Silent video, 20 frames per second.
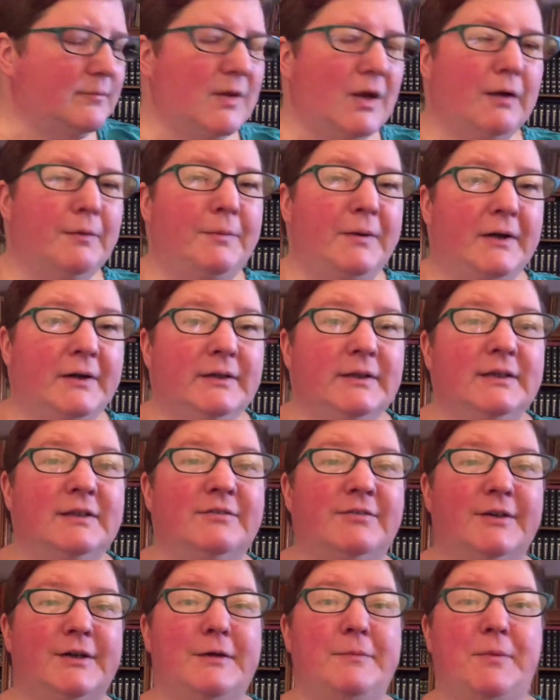Apparently
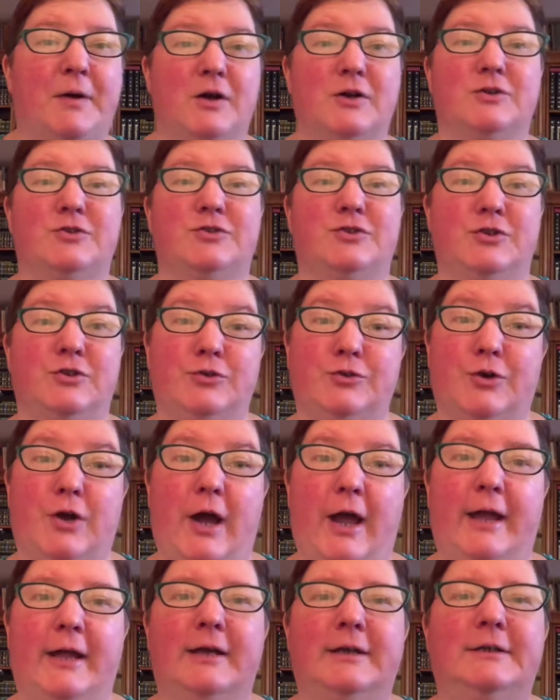very parched and
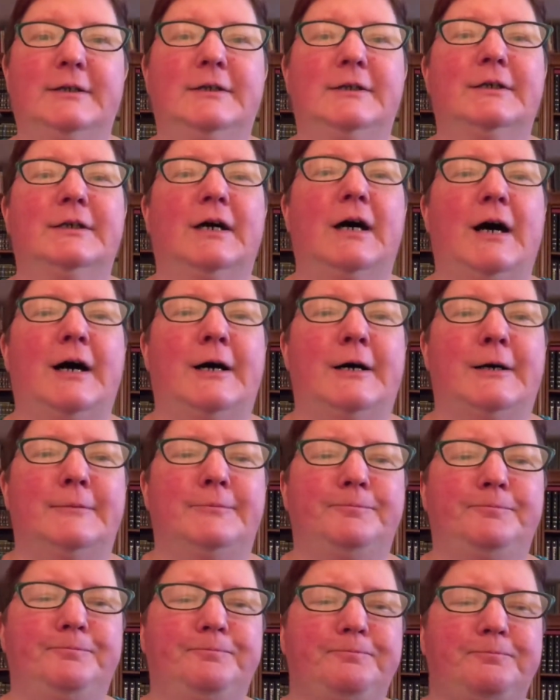dry. But
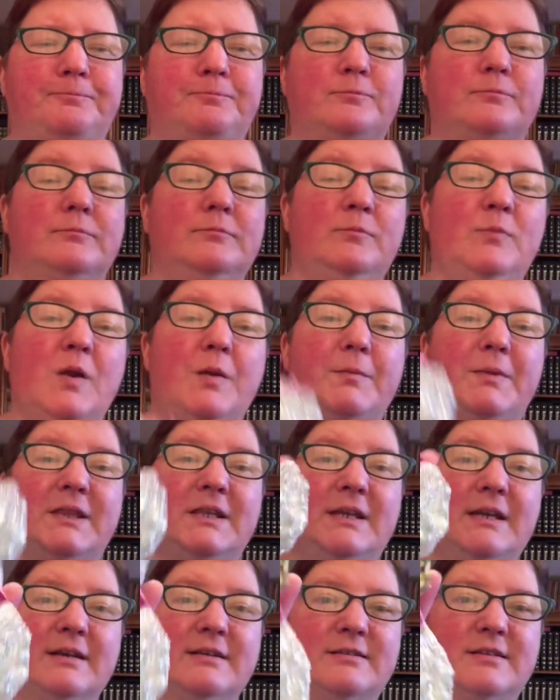
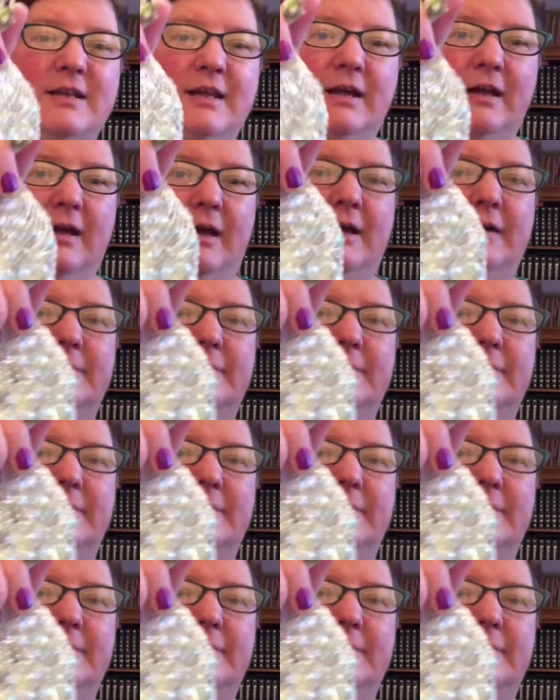the next thing I got